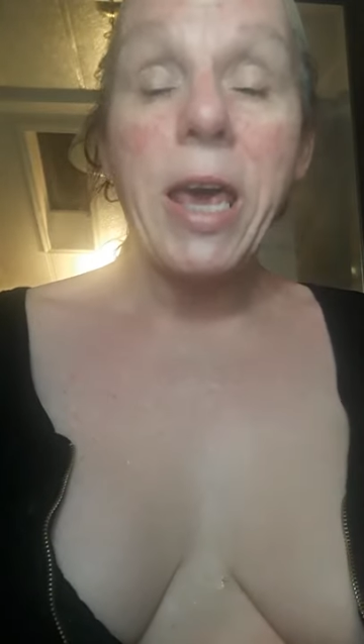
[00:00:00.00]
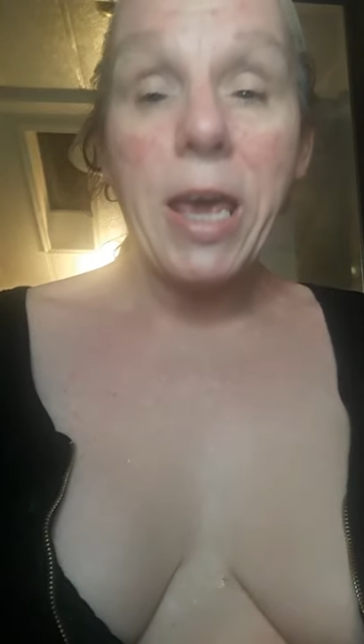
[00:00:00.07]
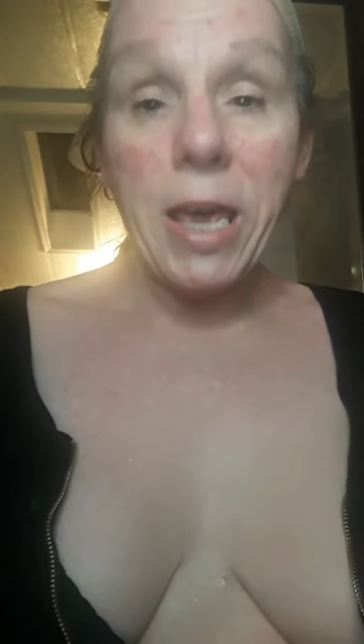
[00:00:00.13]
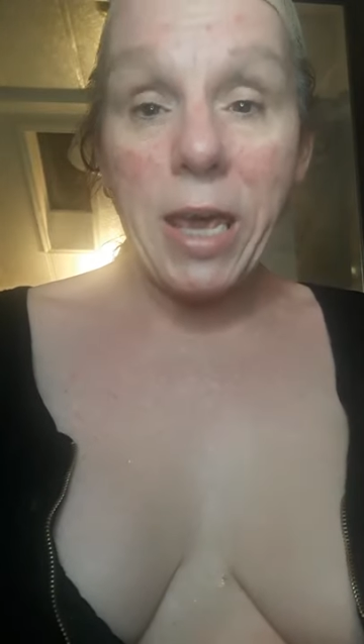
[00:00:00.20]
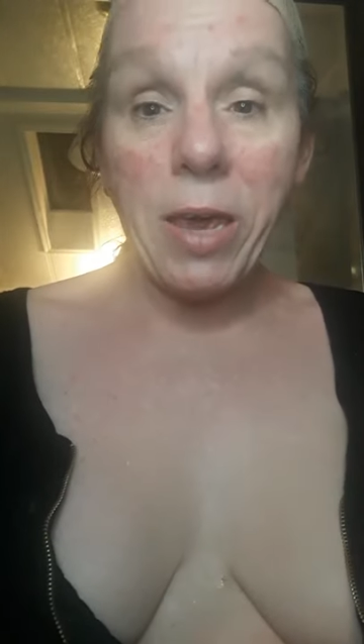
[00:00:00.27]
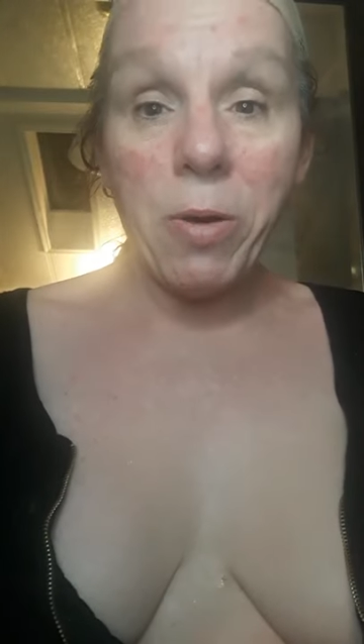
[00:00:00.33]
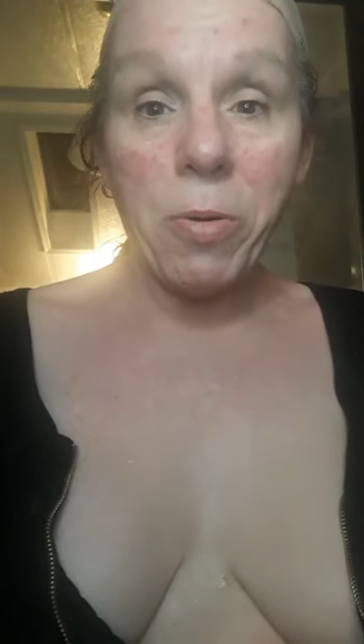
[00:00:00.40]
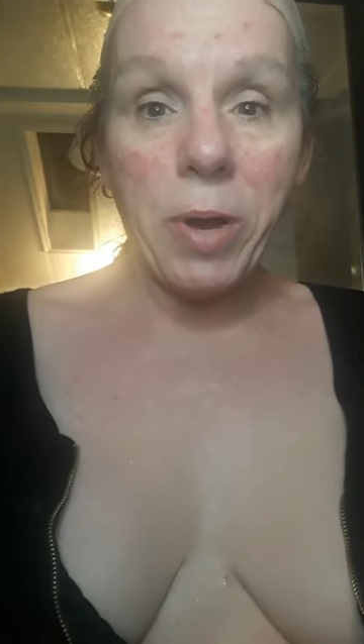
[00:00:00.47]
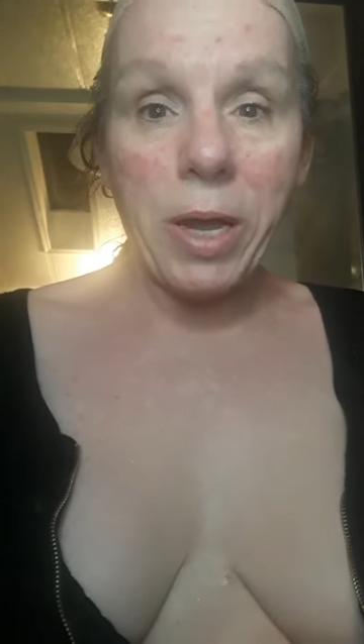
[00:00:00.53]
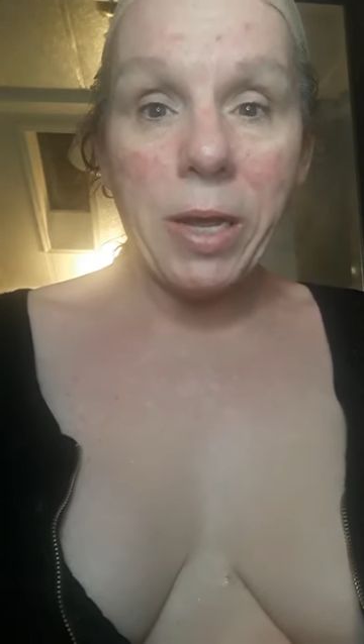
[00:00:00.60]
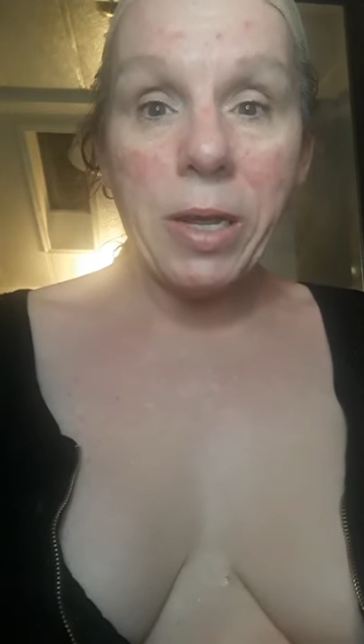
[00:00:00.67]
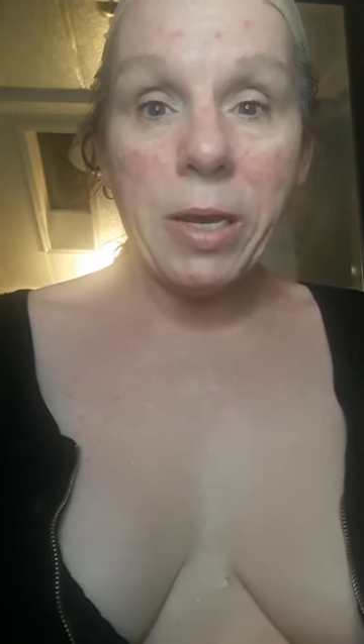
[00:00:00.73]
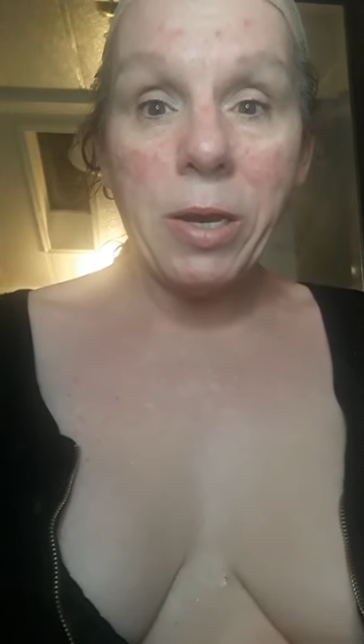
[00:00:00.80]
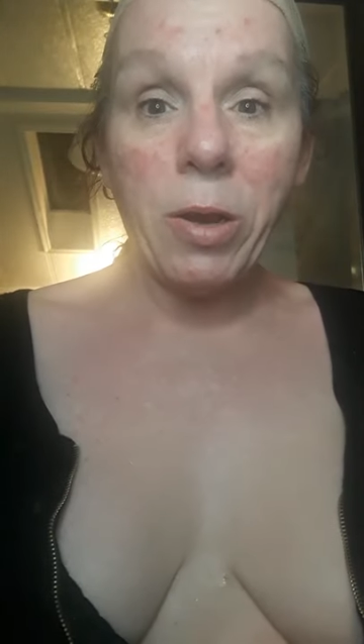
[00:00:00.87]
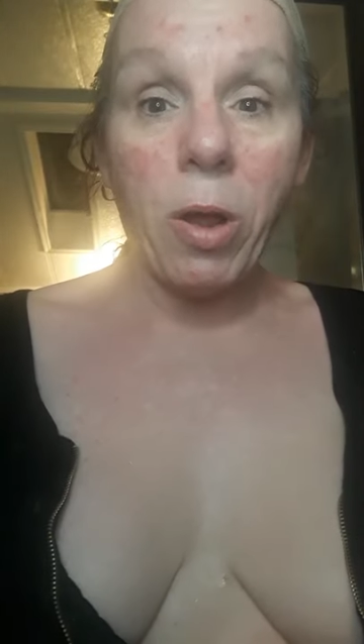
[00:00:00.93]
here
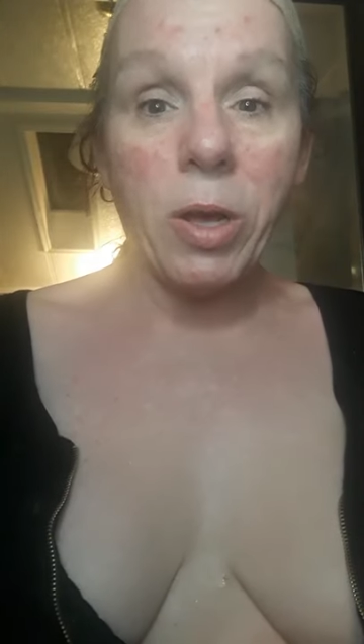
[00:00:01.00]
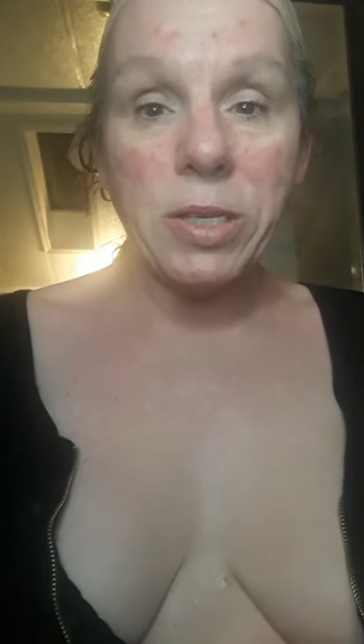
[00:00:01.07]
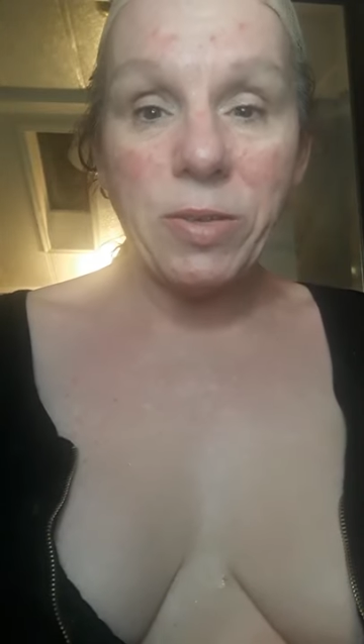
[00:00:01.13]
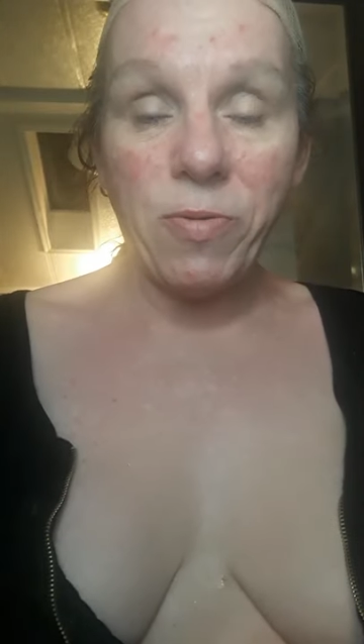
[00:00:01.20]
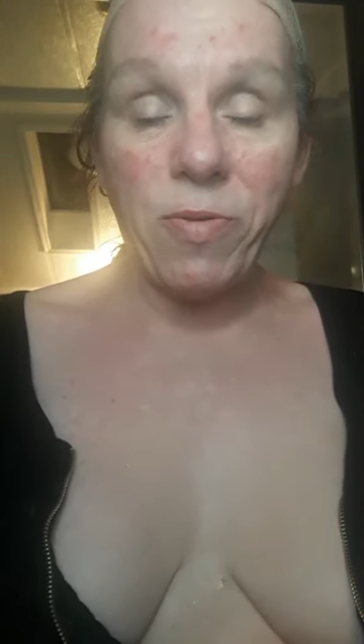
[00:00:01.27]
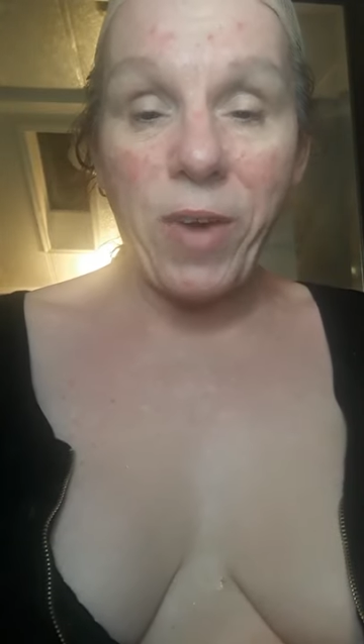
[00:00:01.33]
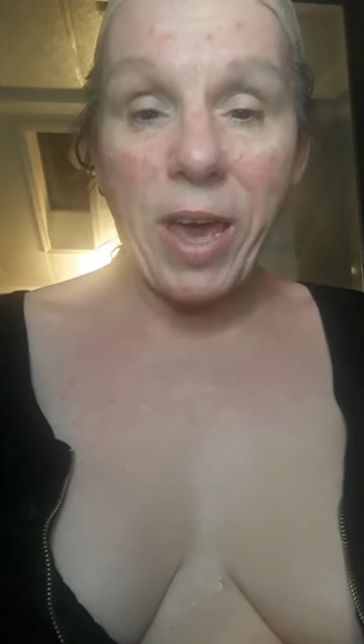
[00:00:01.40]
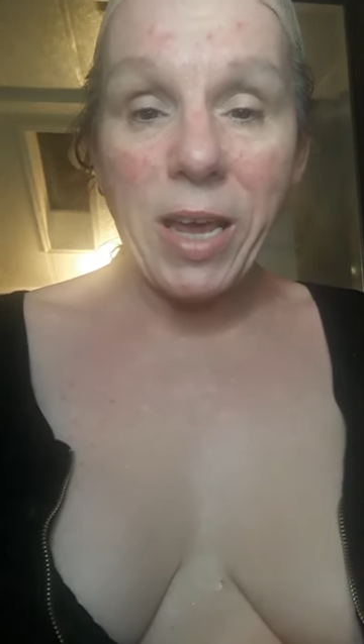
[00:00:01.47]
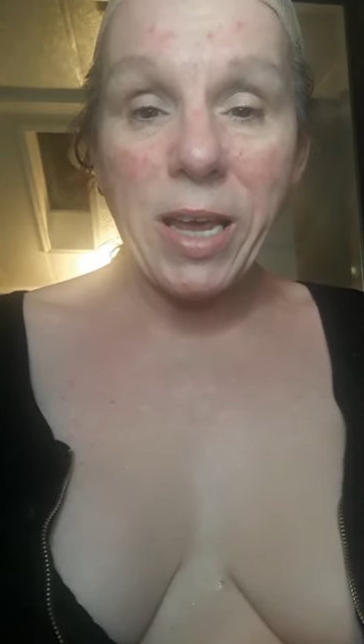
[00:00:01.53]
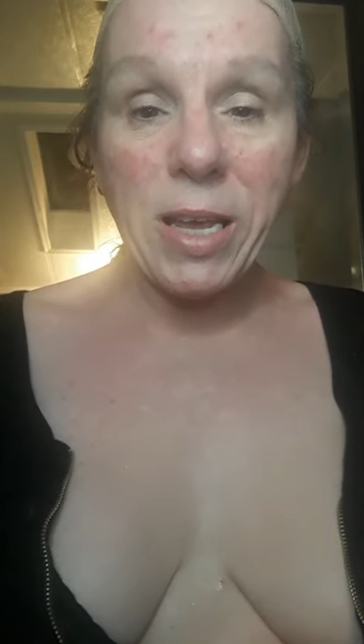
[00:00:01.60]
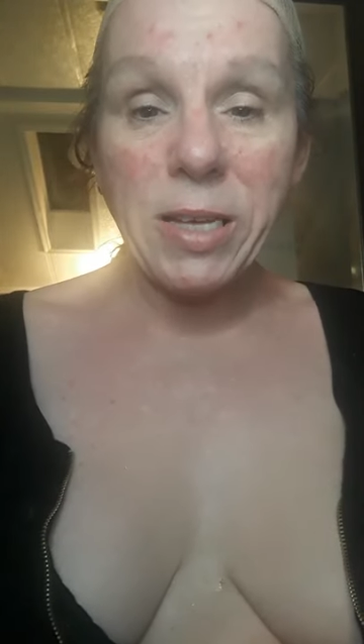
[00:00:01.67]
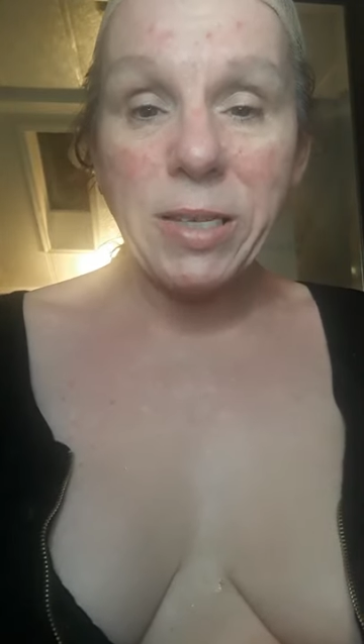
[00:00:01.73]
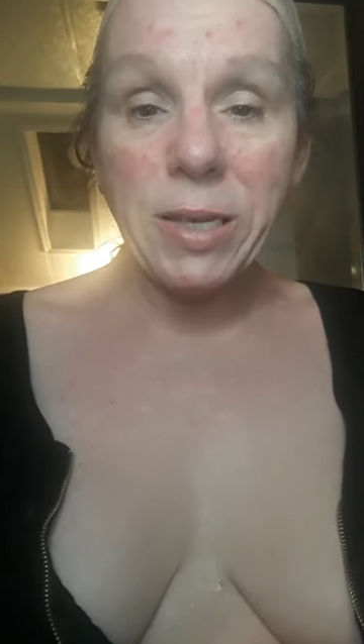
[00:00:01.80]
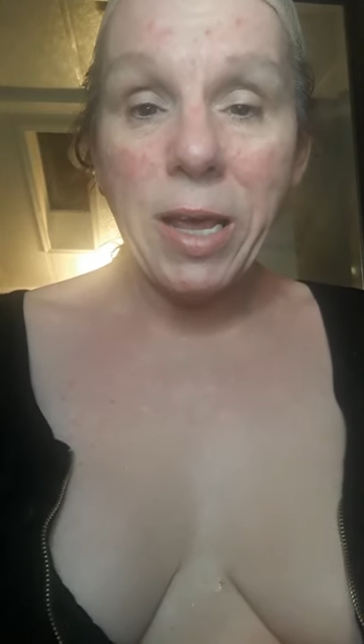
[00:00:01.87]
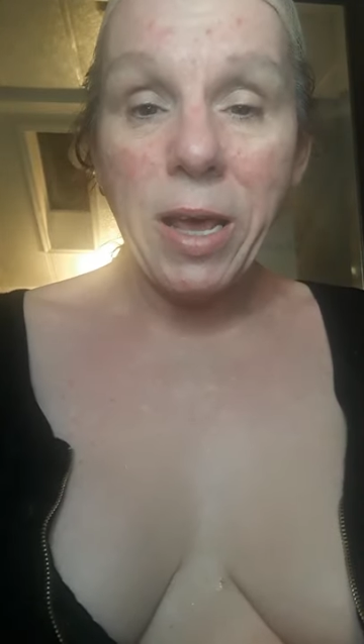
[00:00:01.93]
in Las
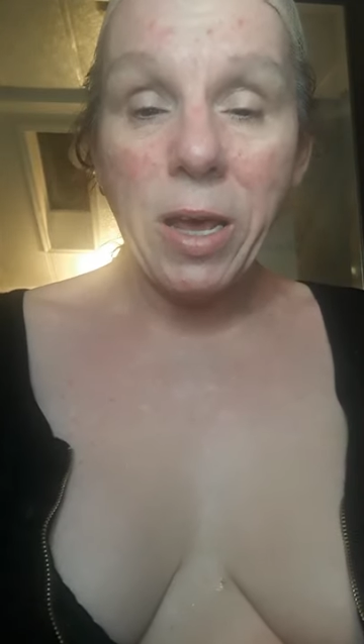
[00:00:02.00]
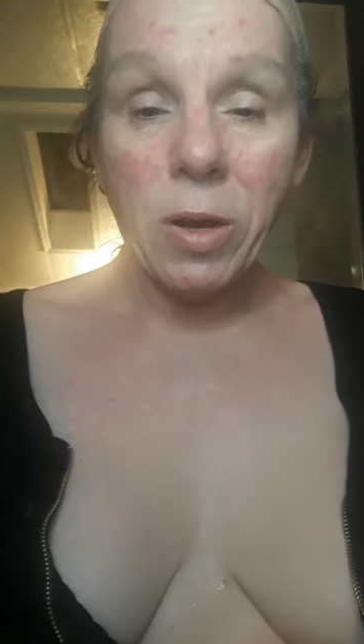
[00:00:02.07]
Vegas